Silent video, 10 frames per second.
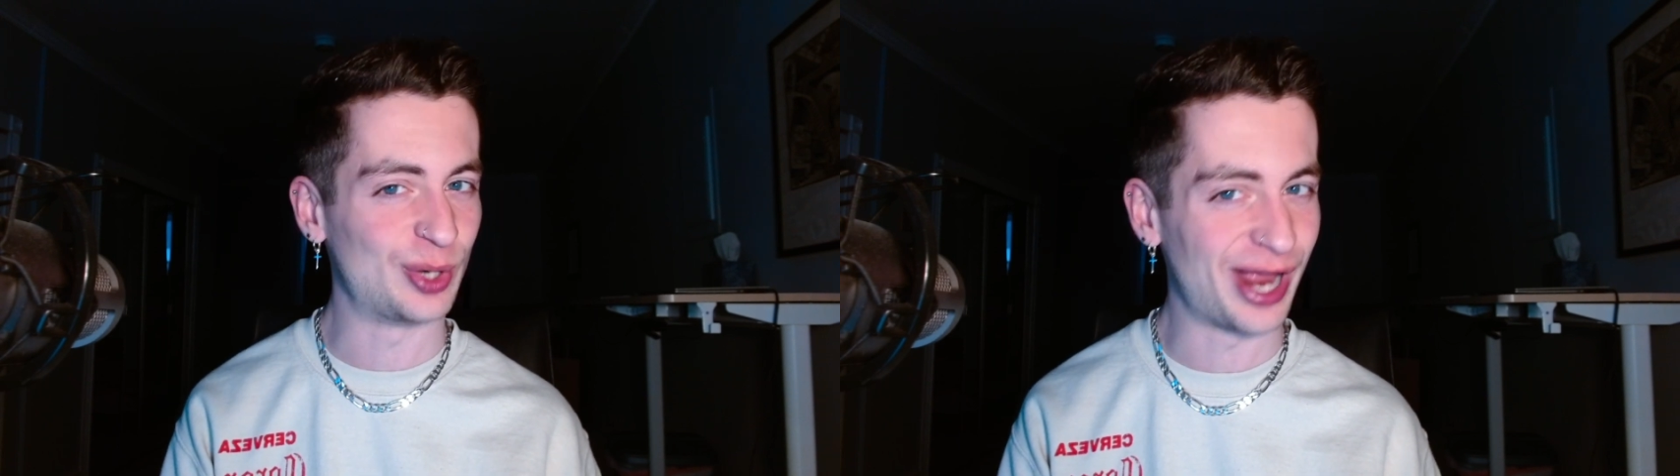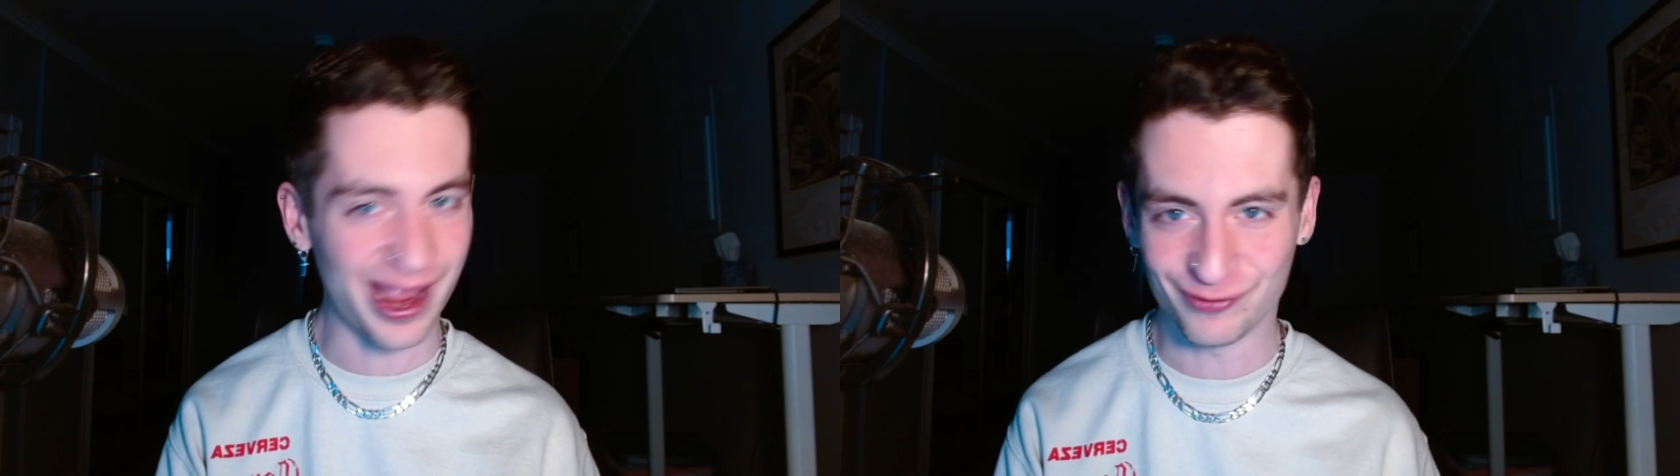
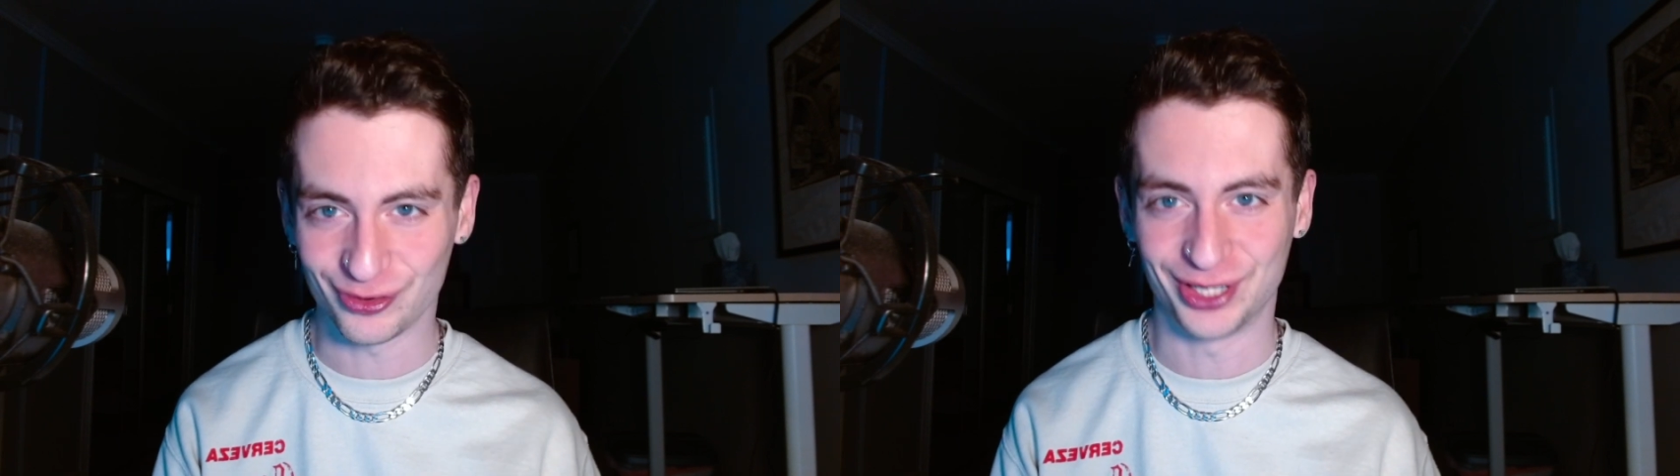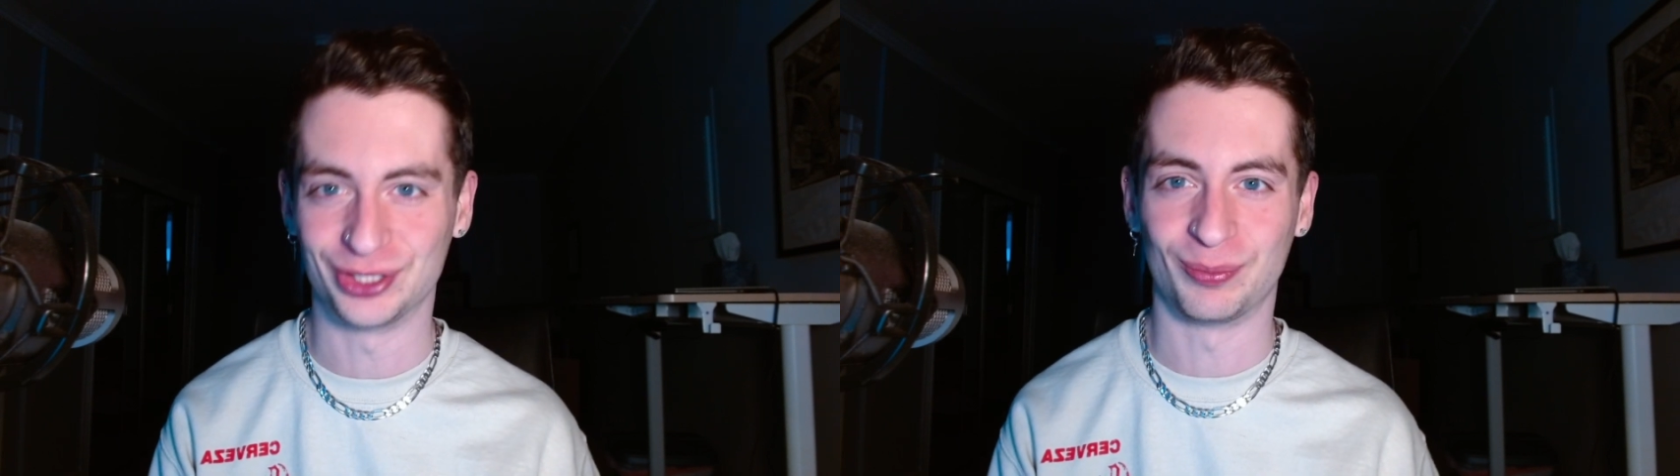ever
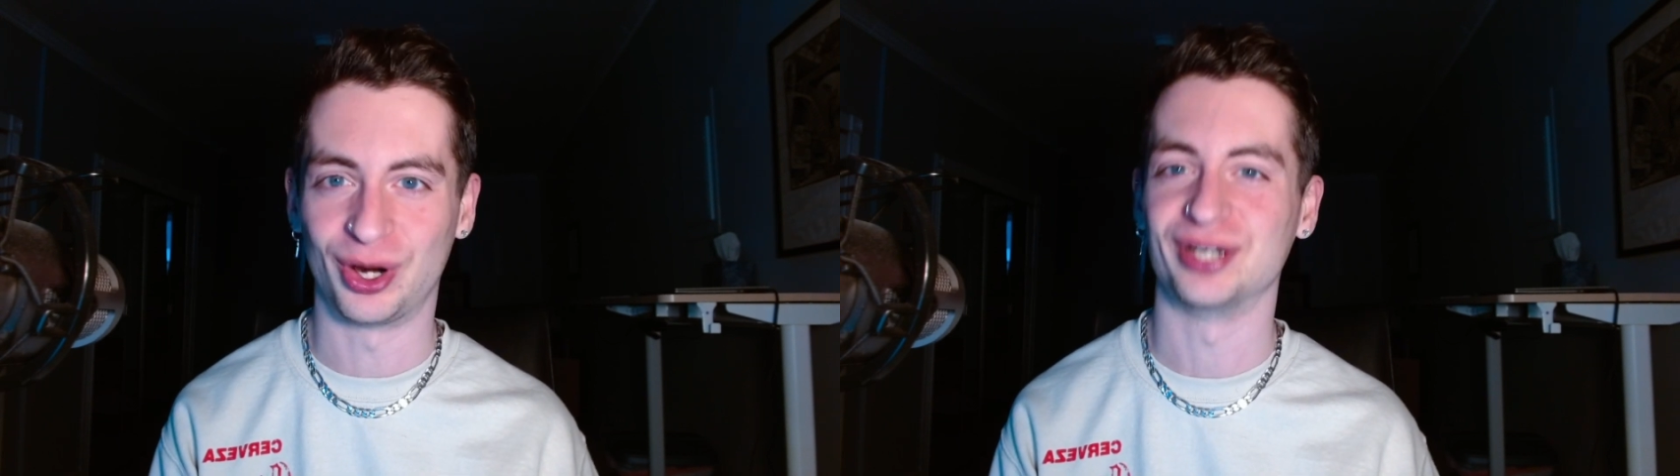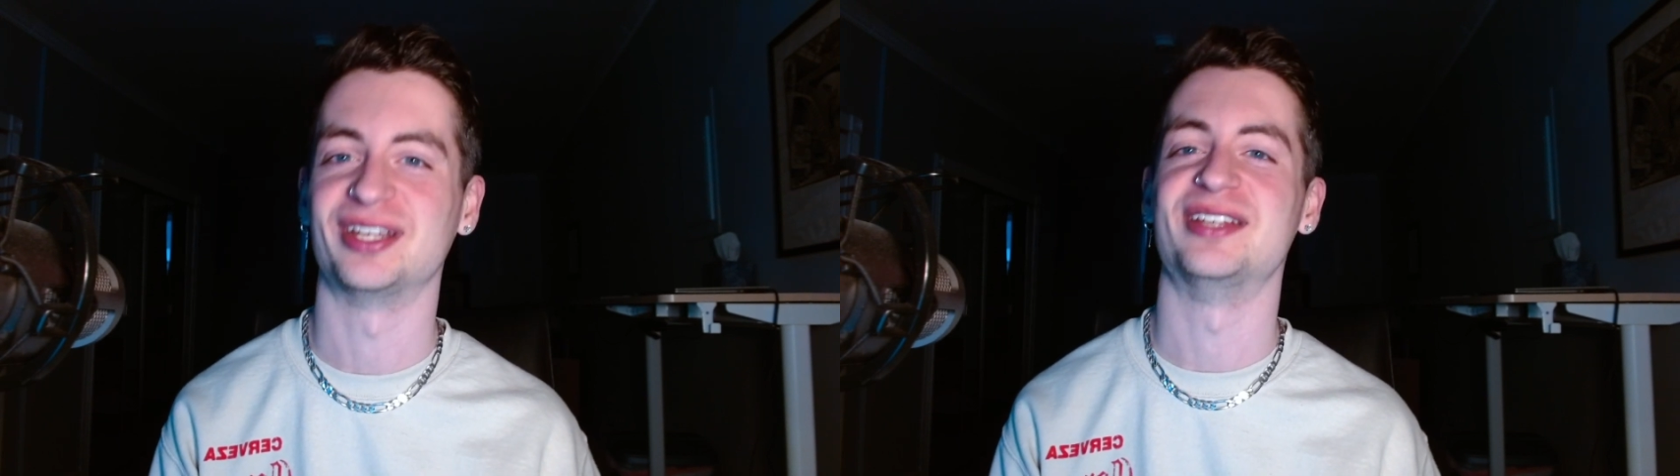hit the
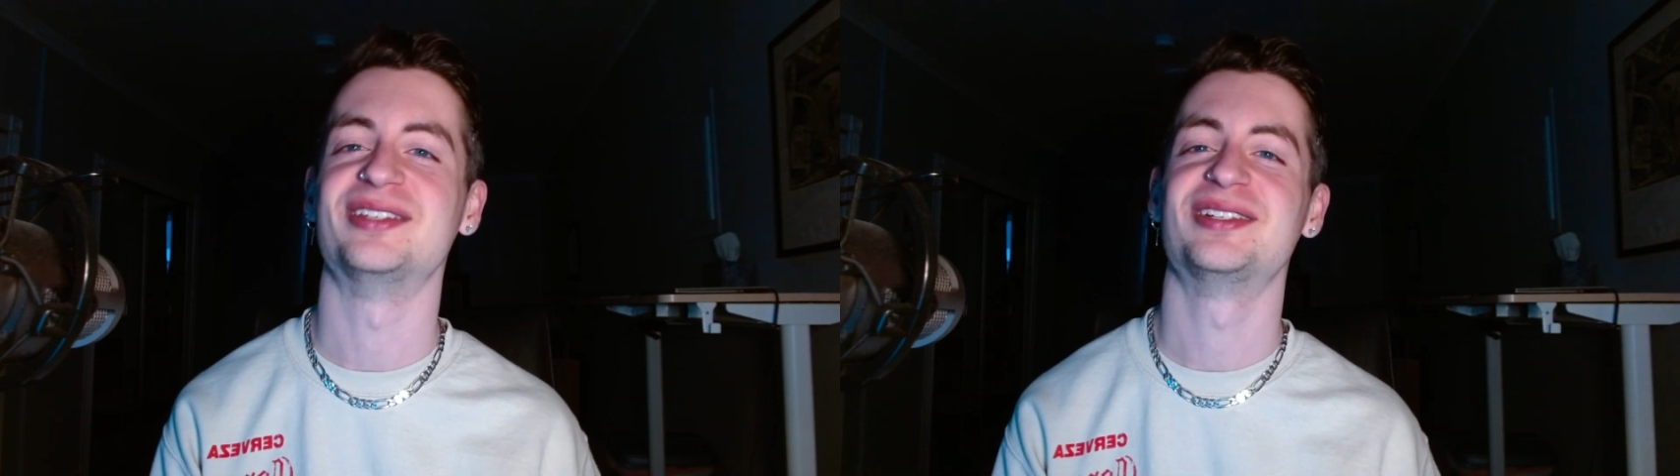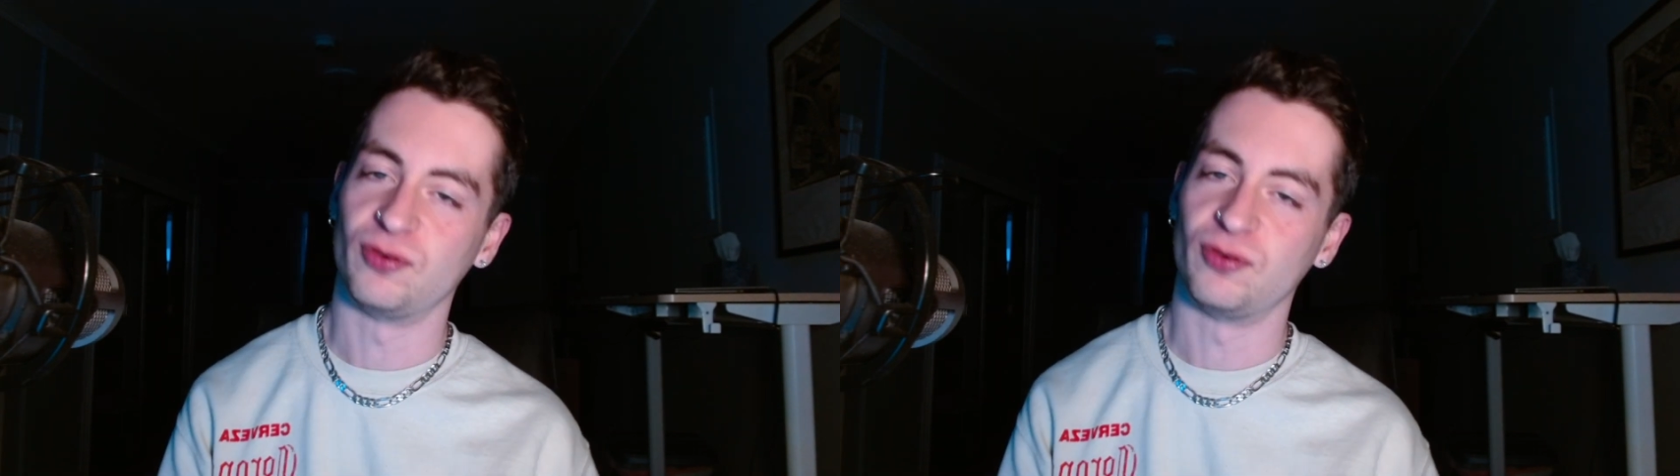market.